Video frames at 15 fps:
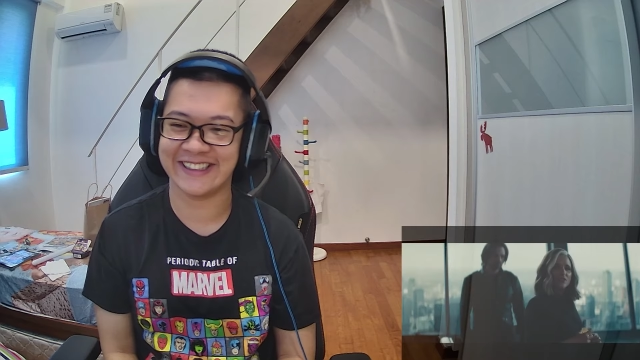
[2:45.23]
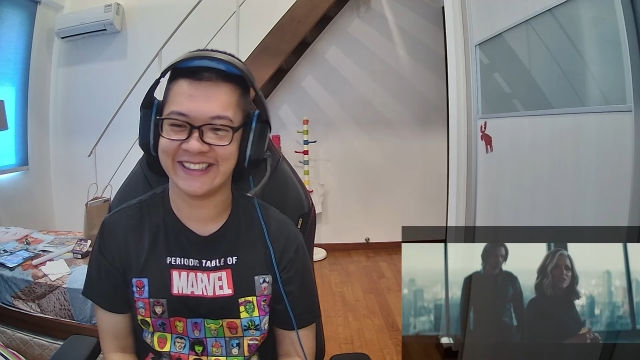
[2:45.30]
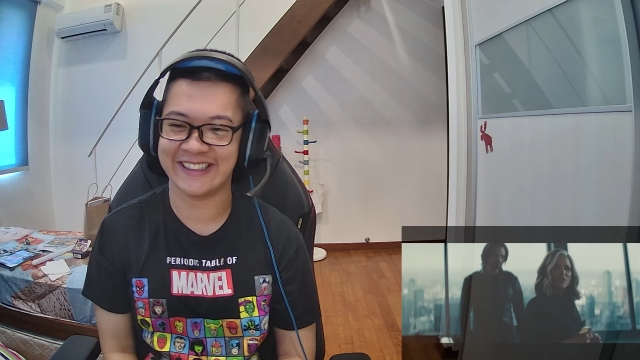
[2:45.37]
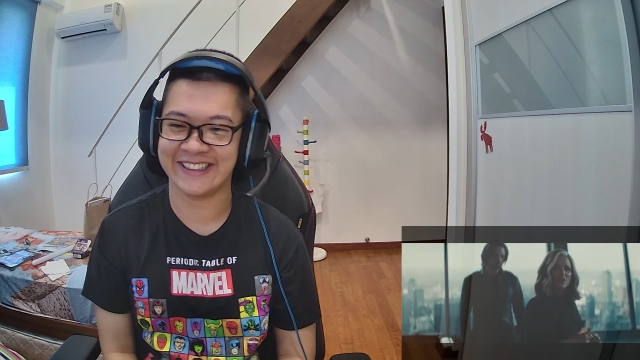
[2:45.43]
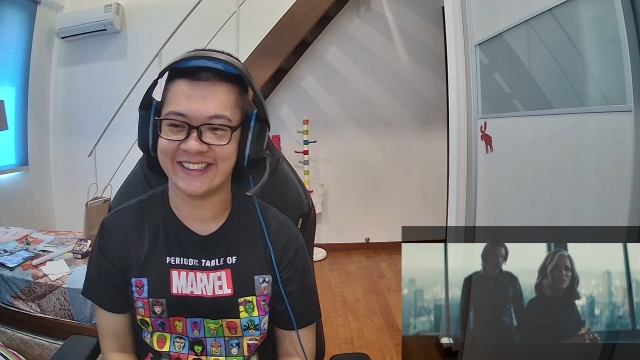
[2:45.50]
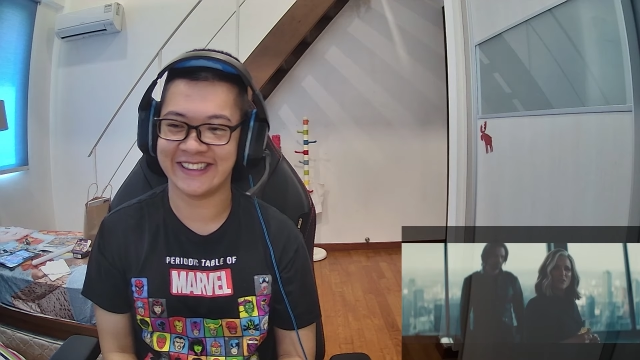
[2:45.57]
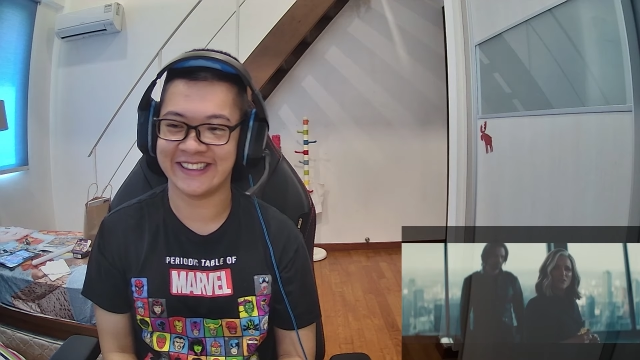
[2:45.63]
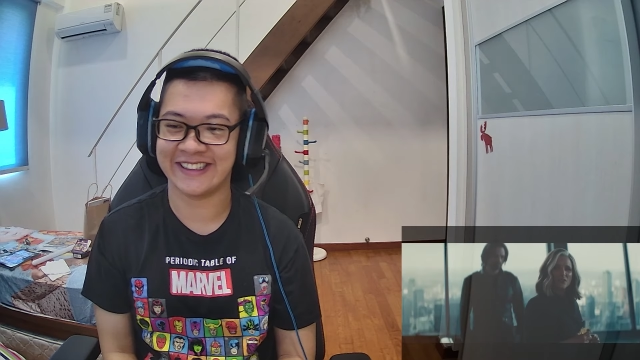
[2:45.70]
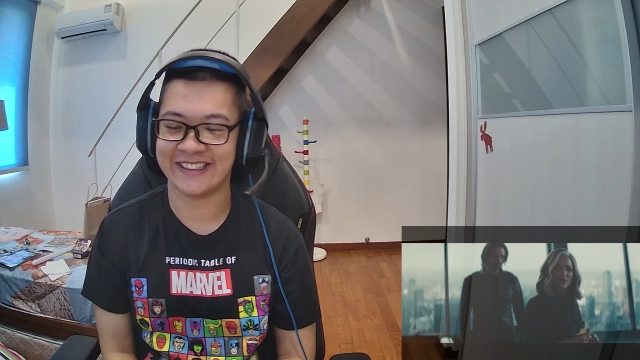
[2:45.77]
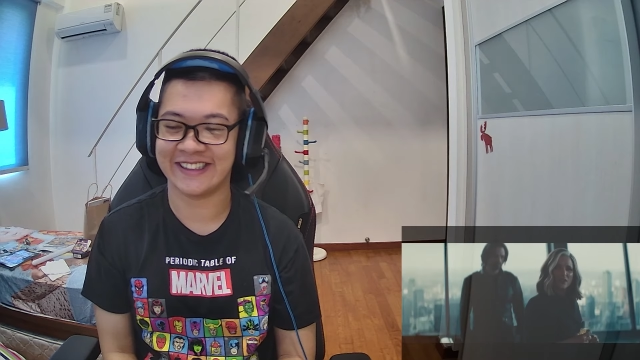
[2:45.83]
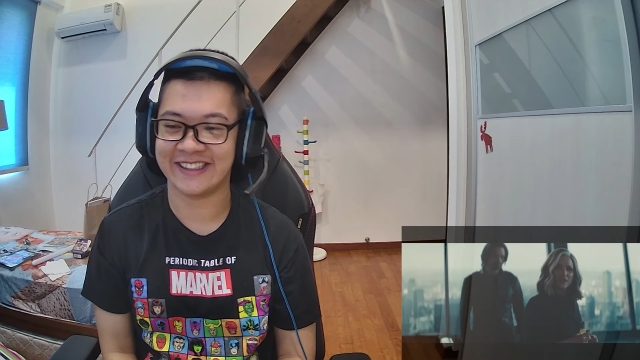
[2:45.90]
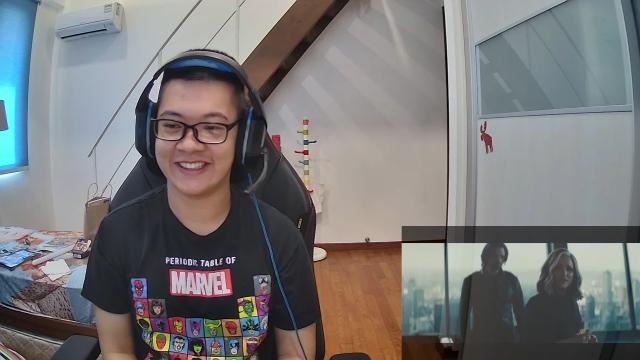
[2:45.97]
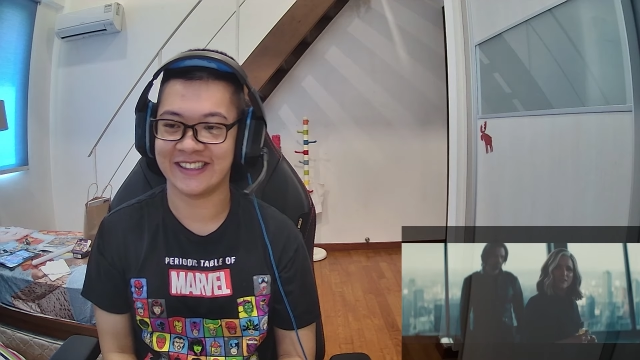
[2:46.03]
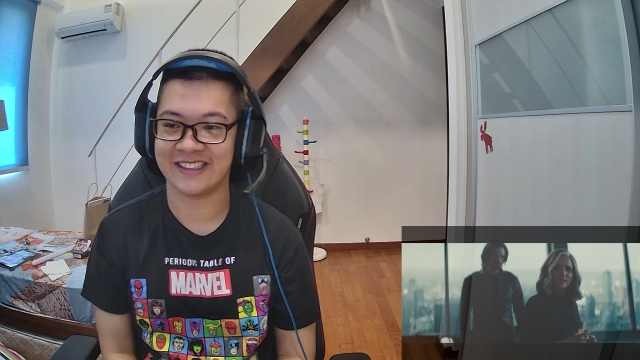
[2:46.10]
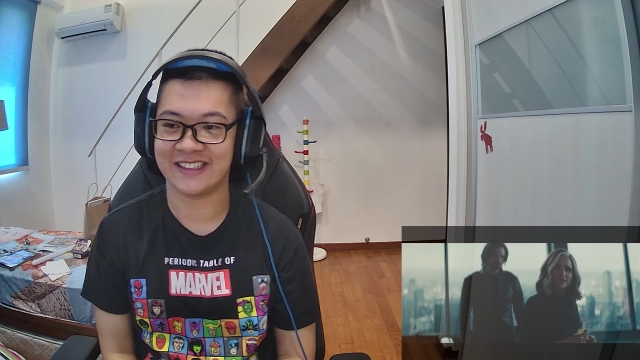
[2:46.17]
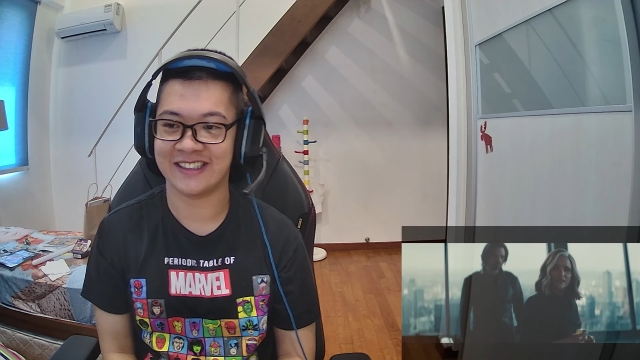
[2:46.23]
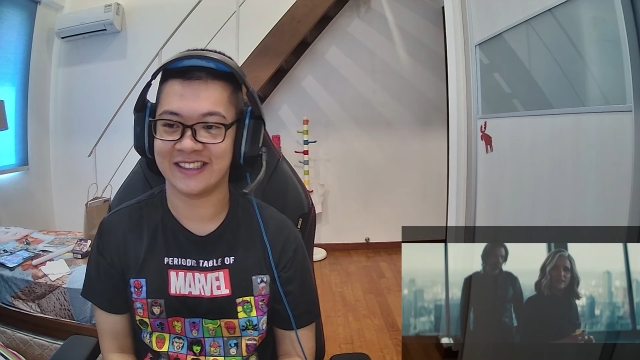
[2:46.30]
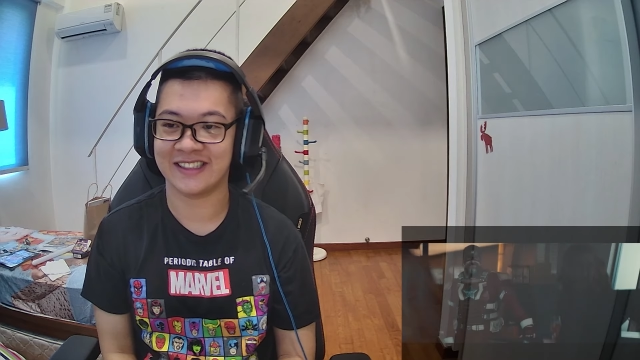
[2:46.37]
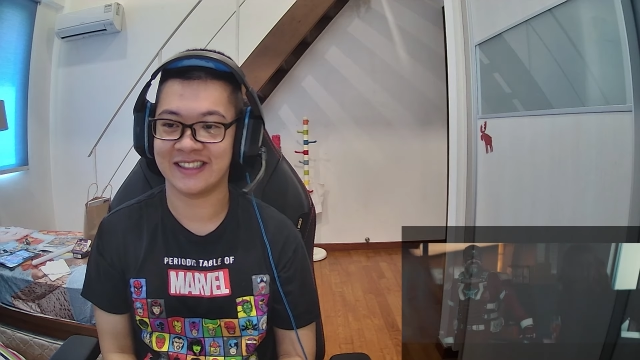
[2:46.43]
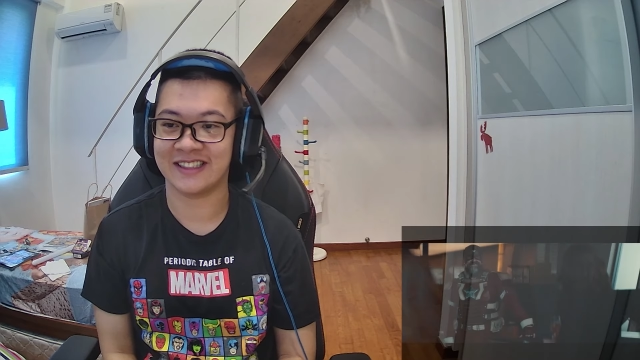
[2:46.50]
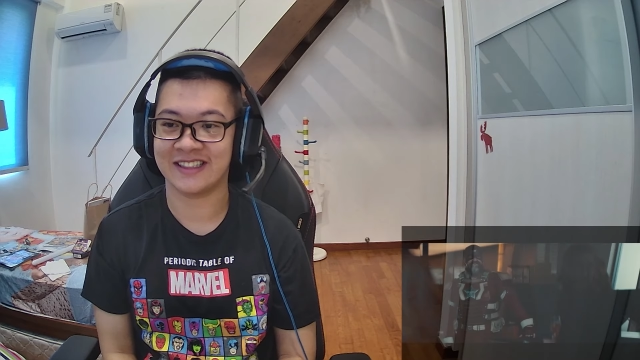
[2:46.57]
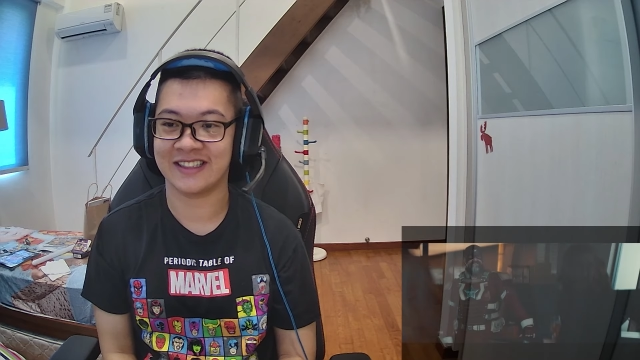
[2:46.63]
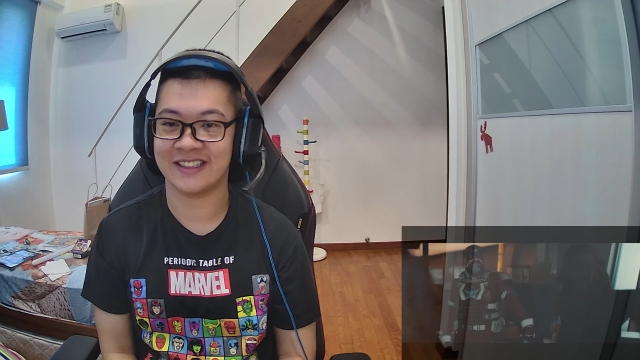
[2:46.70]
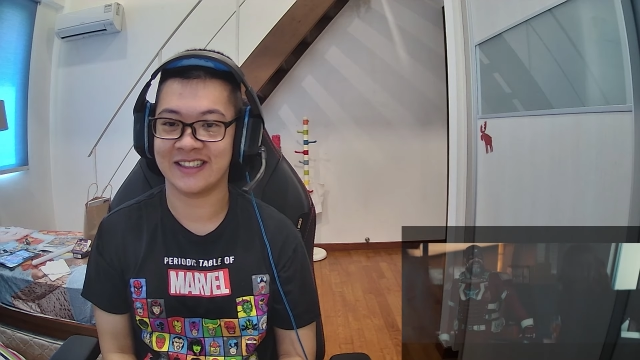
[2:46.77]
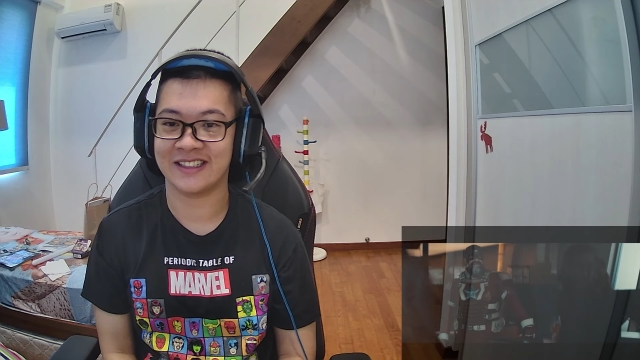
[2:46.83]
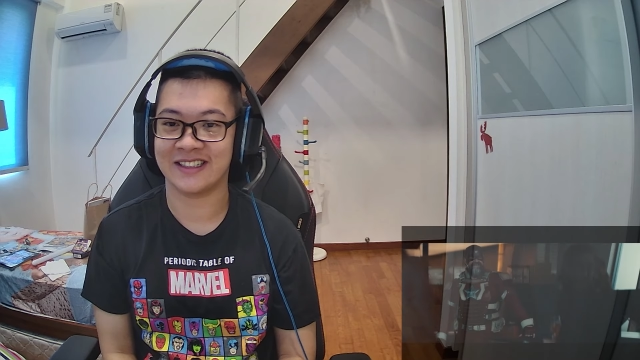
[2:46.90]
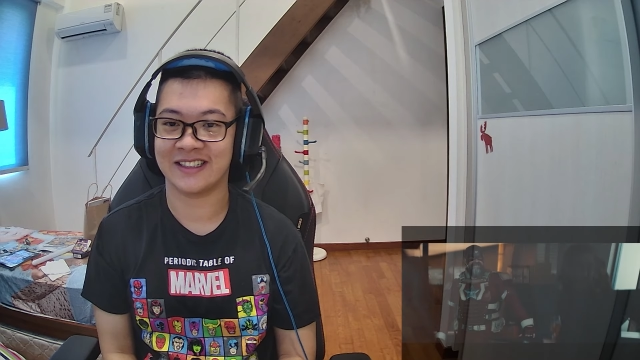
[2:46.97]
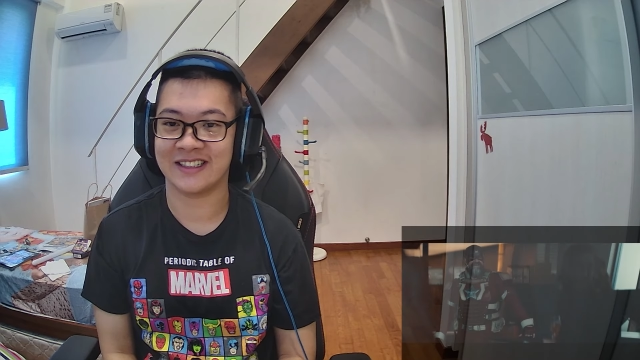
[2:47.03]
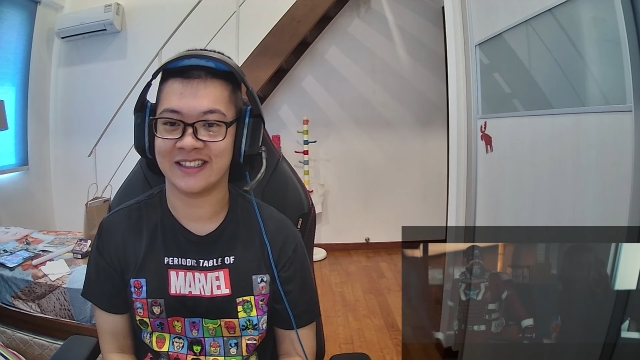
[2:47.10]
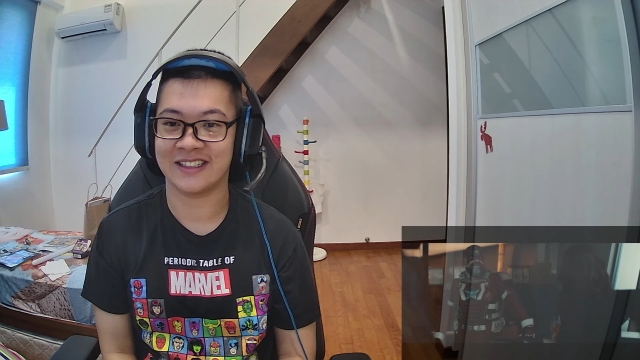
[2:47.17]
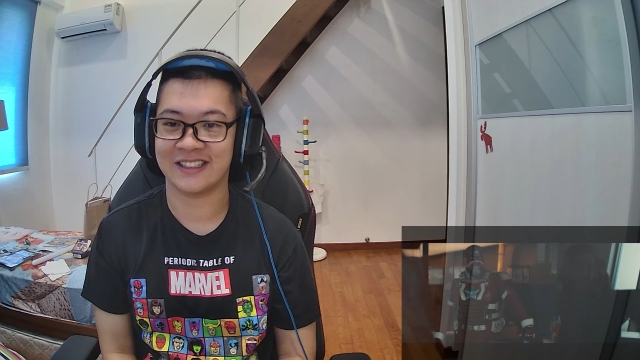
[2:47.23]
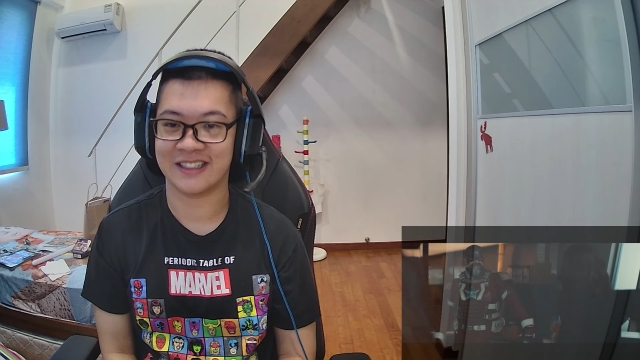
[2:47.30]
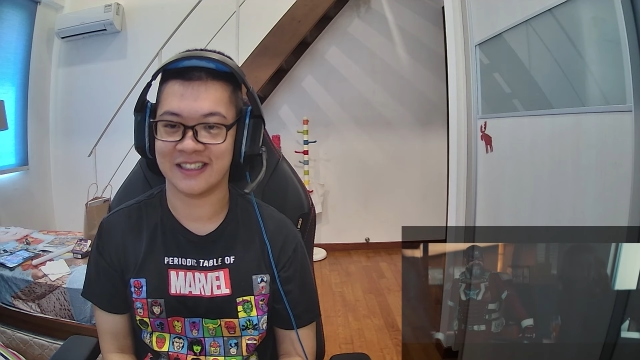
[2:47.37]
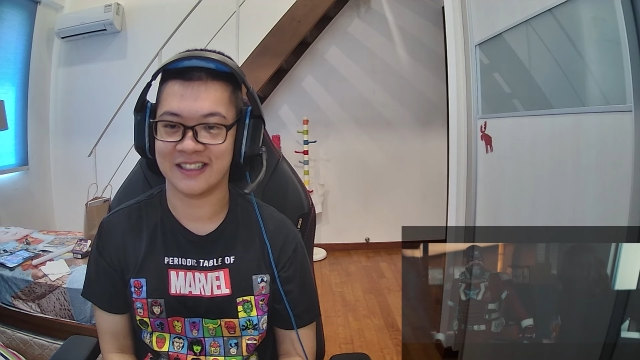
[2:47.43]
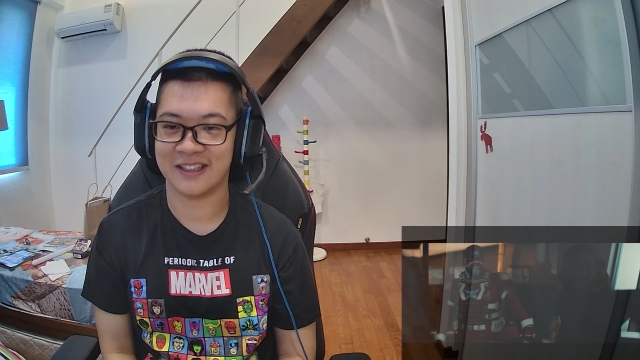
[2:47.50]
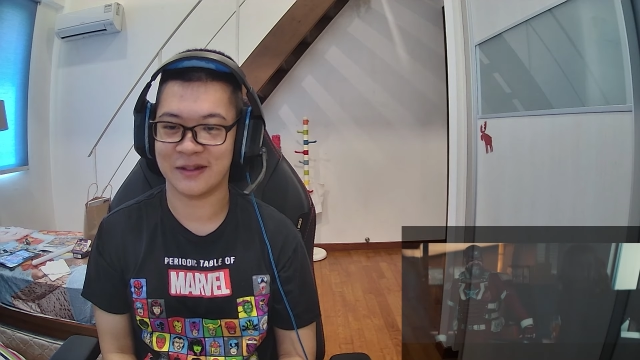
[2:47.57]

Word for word: Who's this old Santa? The Red Guardian.